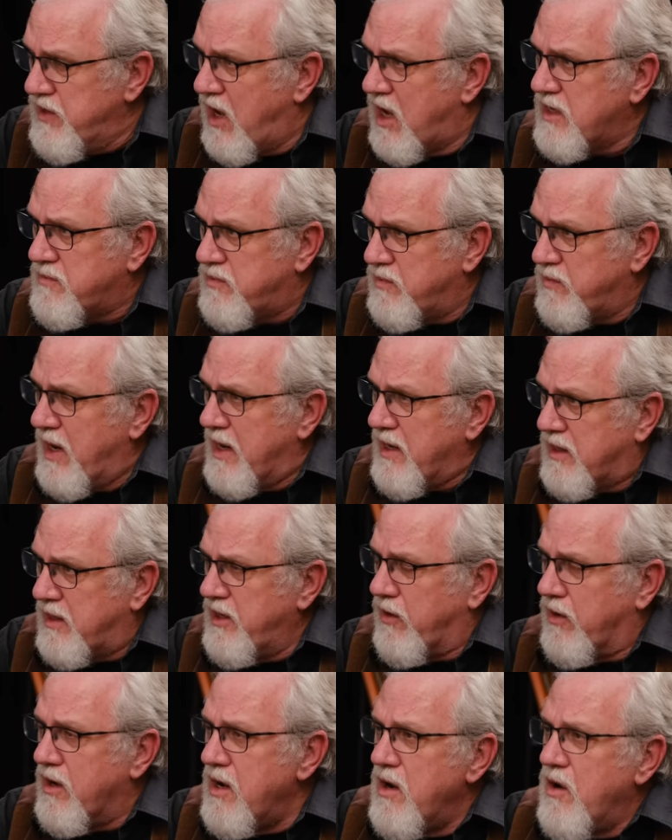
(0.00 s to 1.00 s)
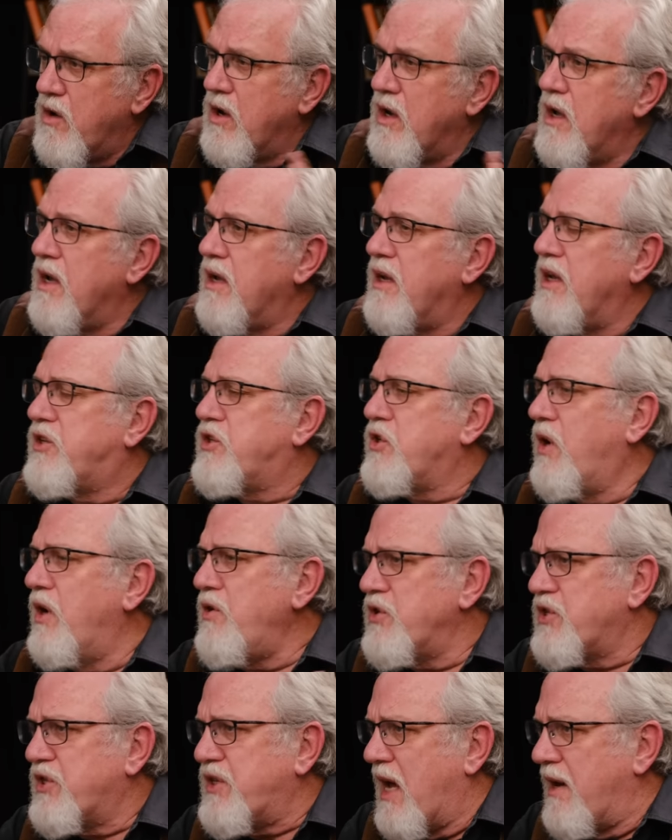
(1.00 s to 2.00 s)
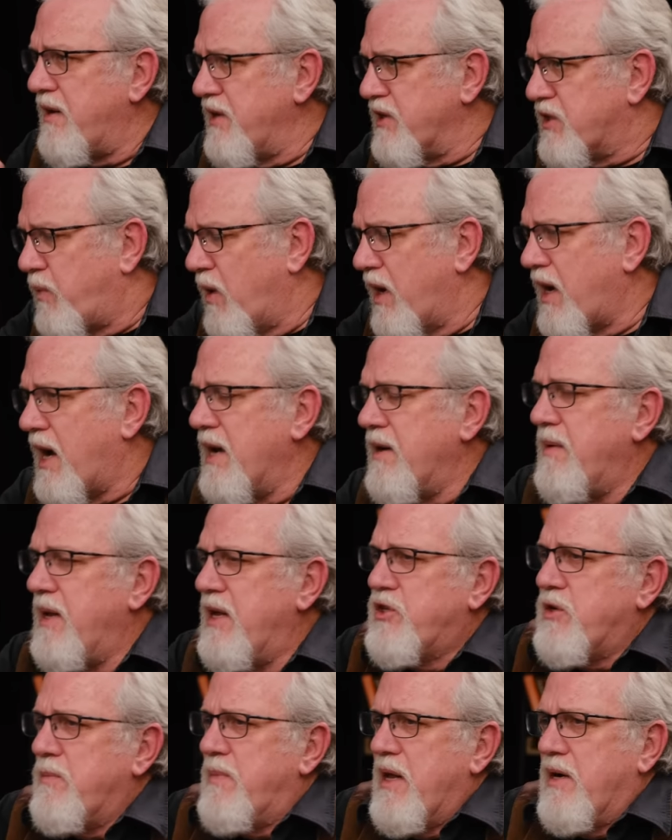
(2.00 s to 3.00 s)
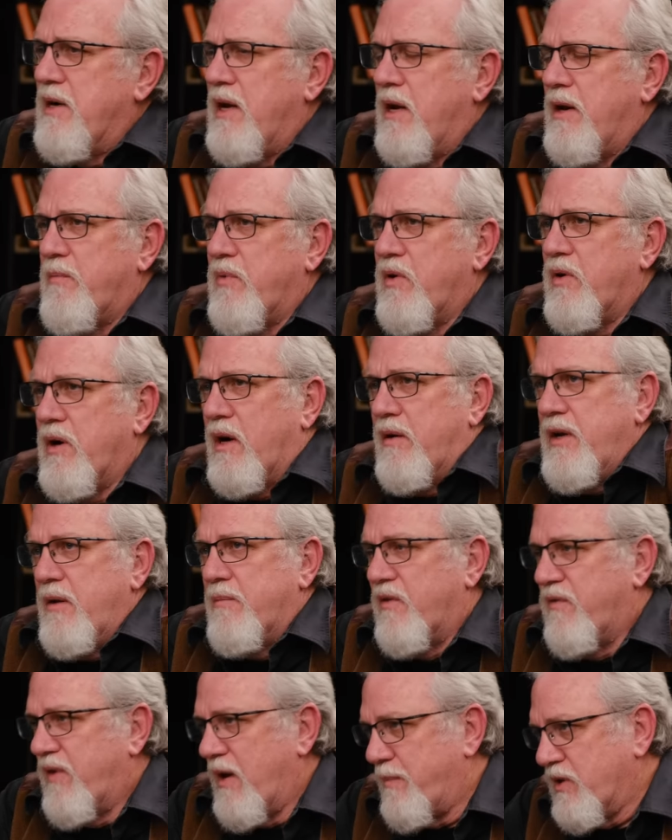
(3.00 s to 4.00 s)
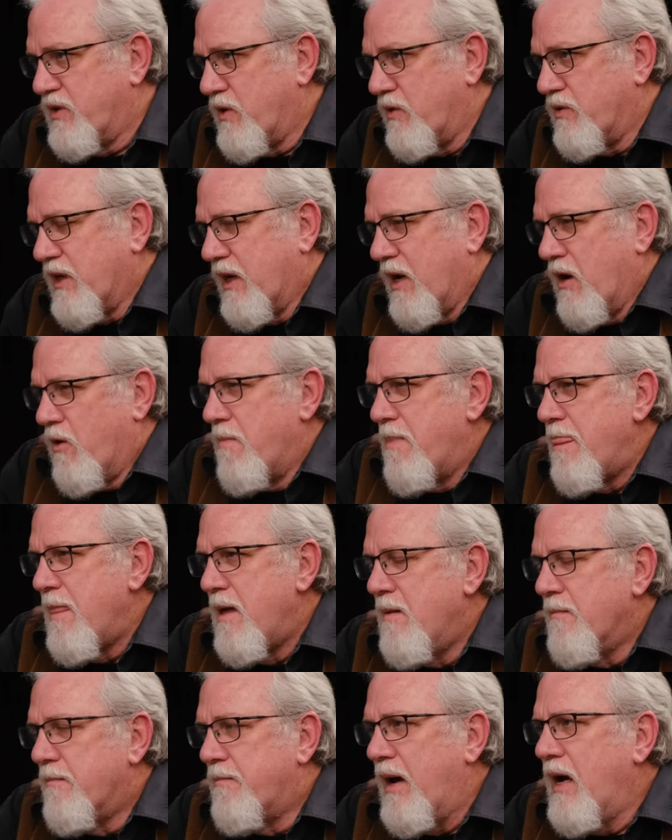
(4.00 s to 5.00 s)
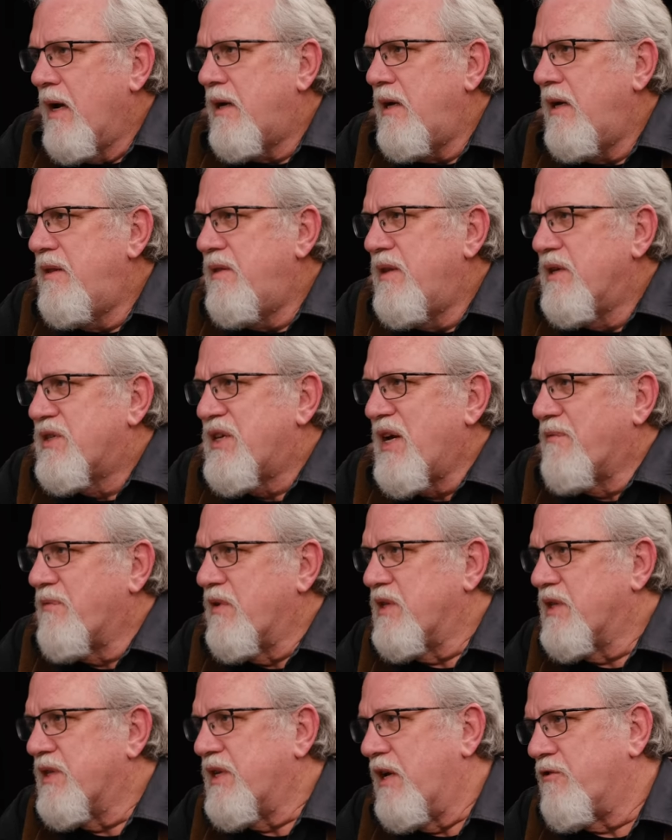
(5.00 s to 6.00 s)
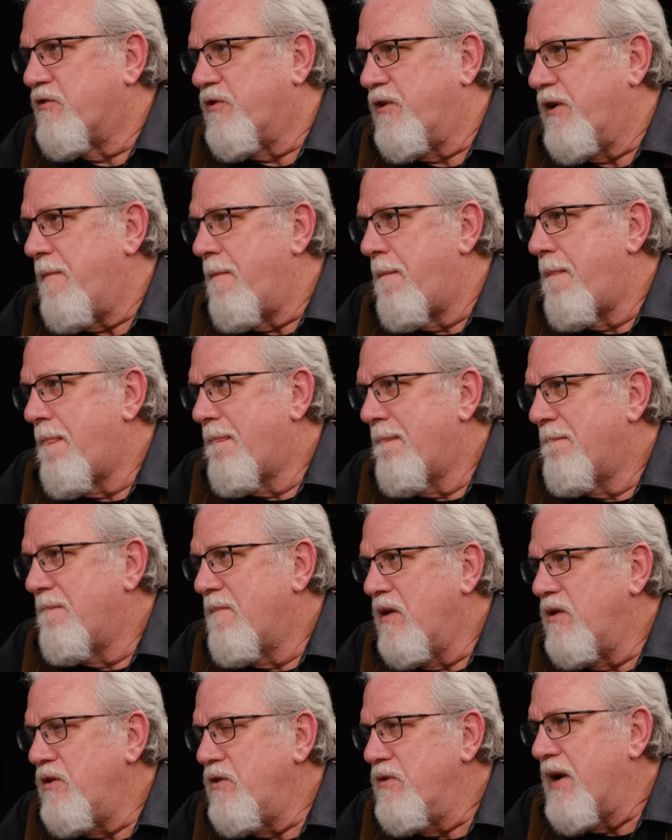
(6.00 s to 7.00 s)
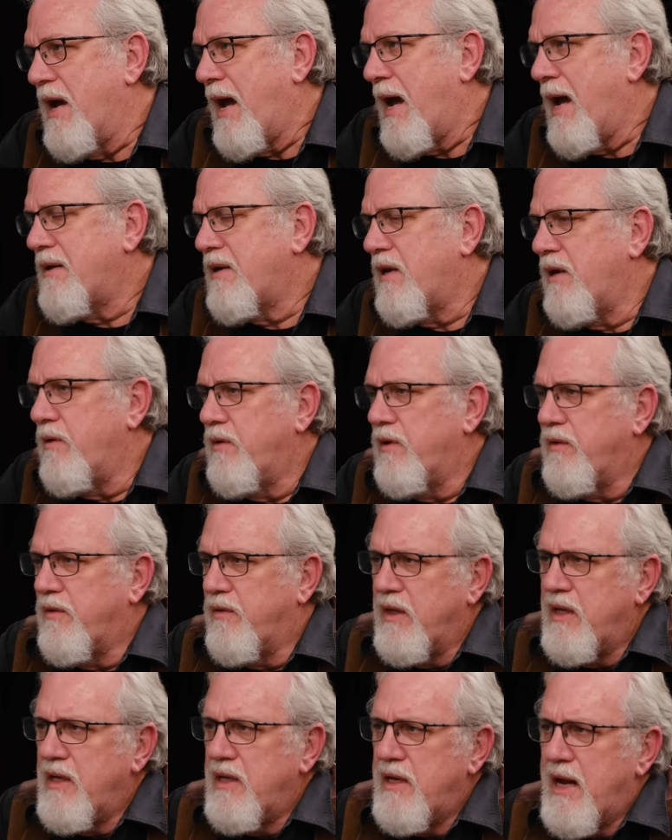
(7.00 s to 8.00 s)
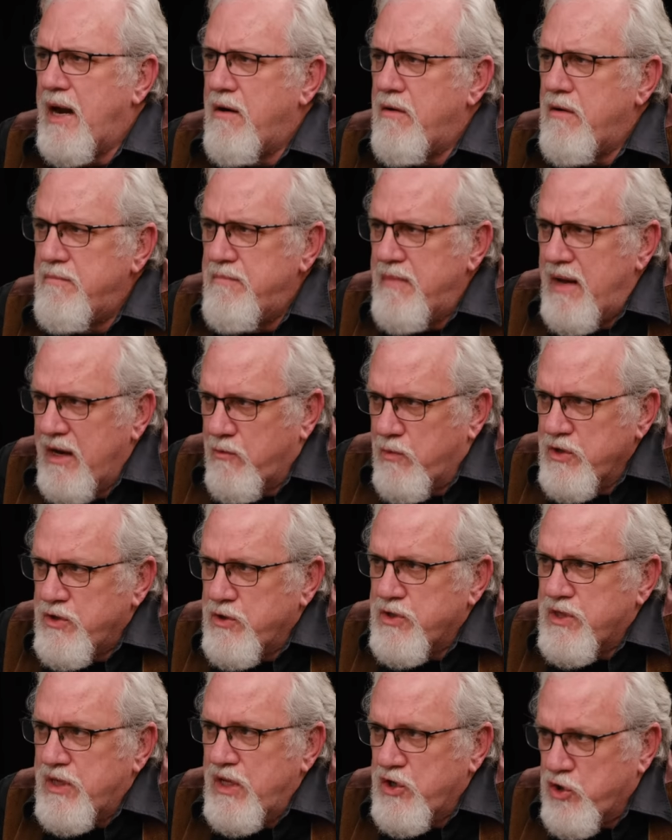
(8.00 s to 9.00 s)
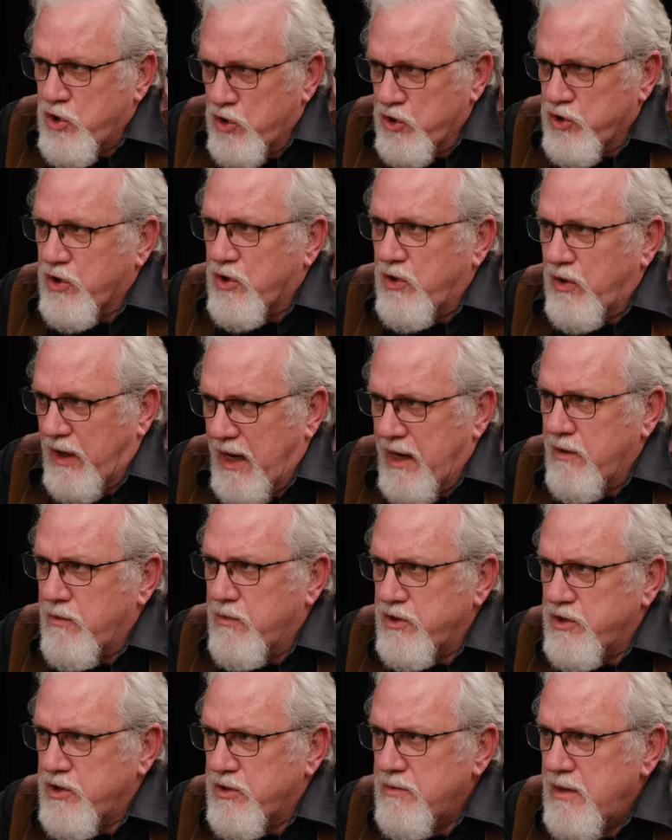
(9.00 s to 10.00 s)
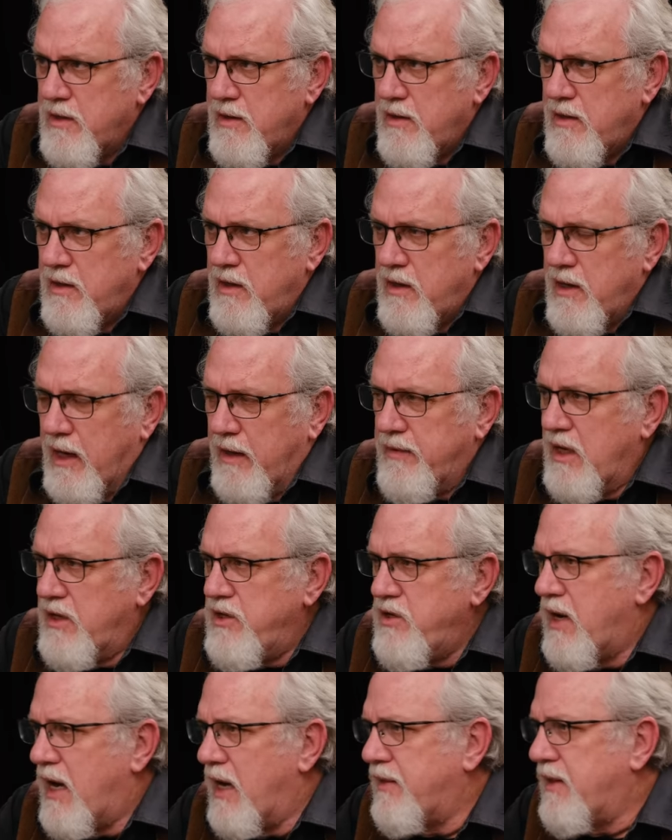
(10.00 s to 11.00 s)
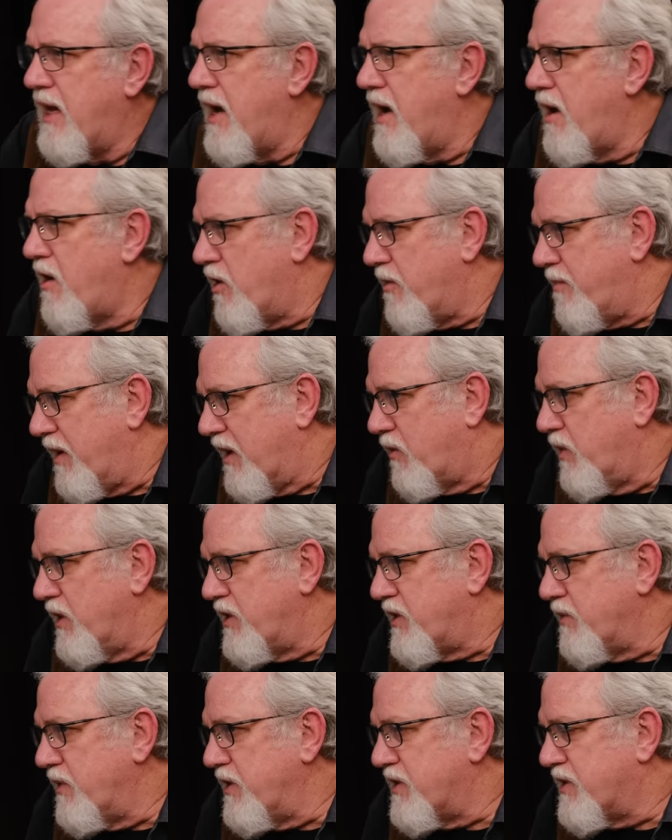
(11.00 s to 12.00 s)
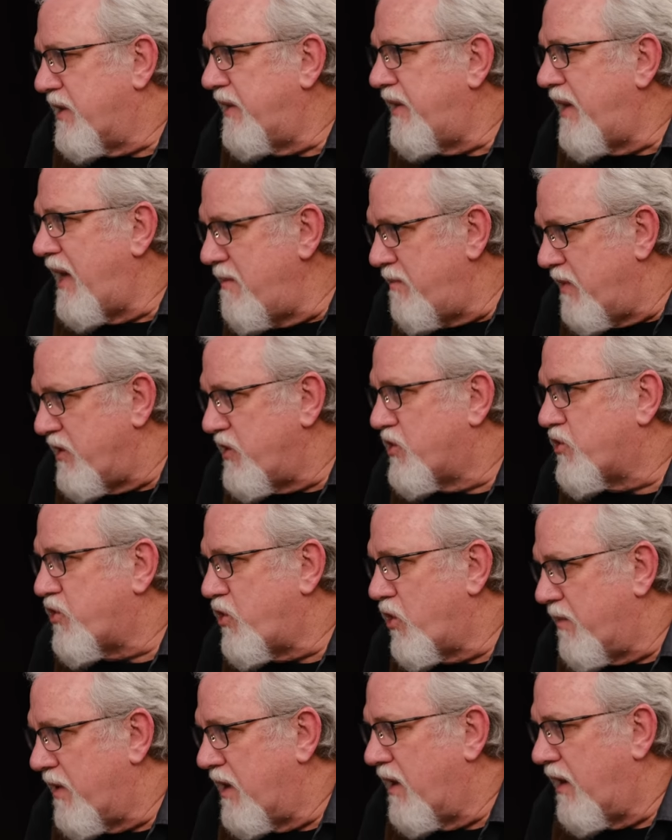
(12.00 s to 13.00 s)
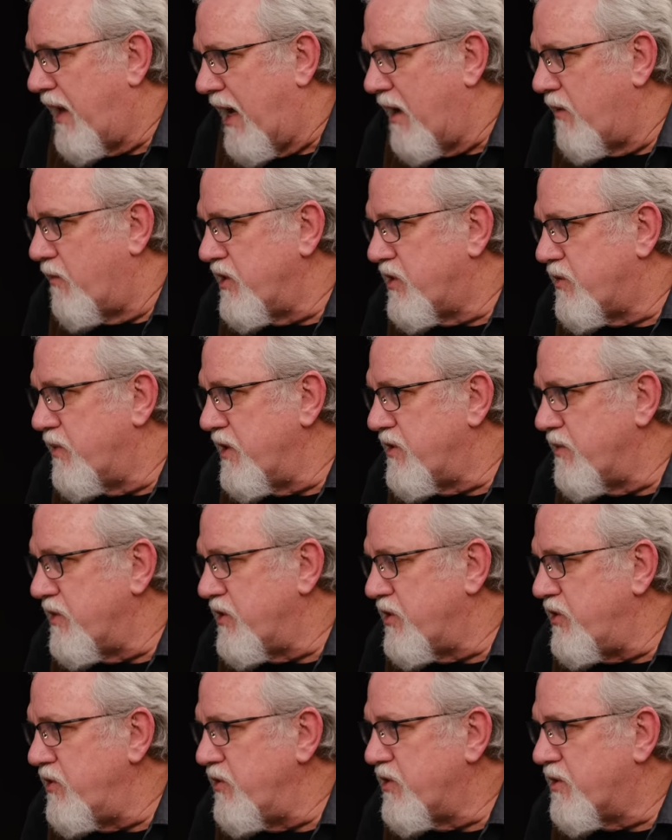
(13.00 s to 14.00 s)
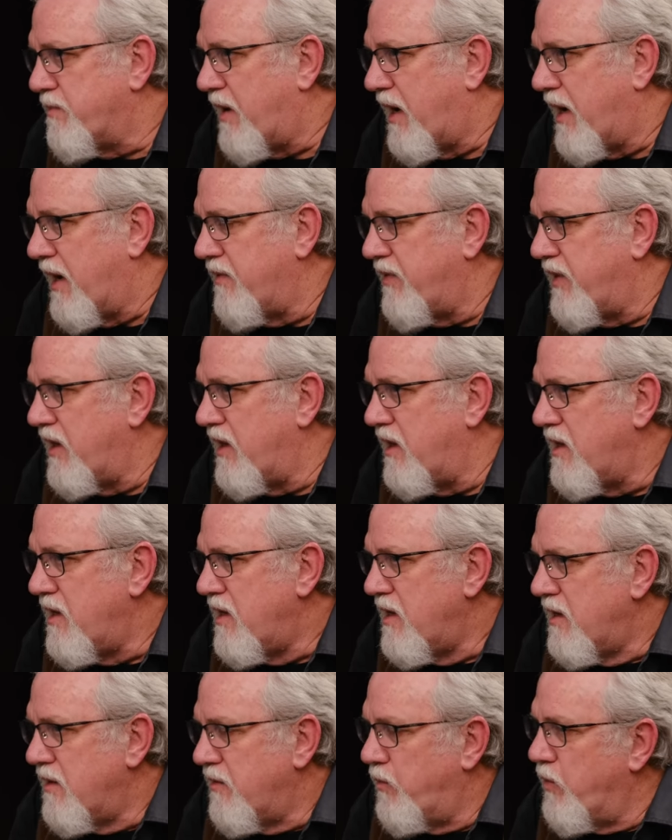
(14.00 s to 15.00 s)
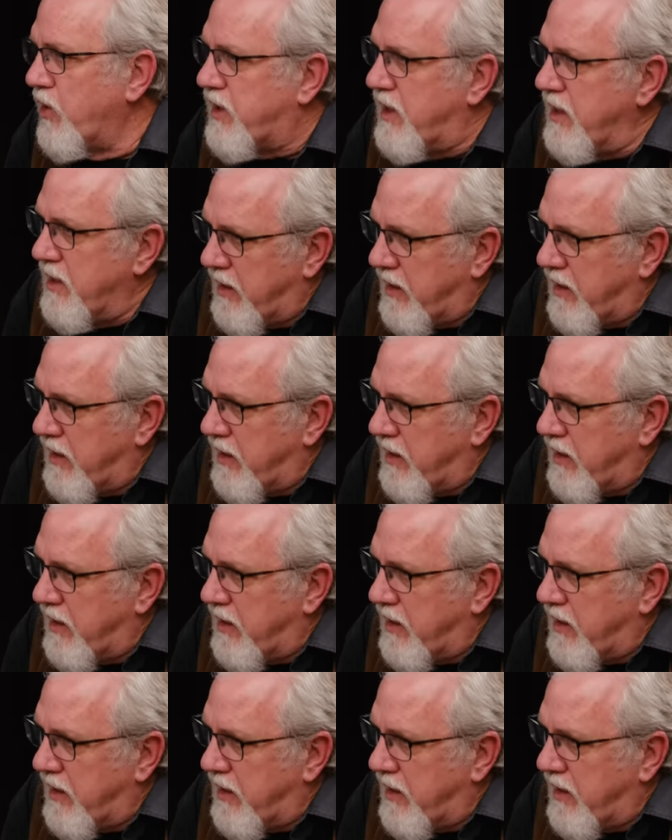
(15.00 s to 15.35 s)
not made clear. To understand this, what I intimated a number a number of episodes ago. Back in the seventh century, you had the Aramaic, which is liturgical language. And then you had the Arabic, which was layman's term uh, language, which was used by the working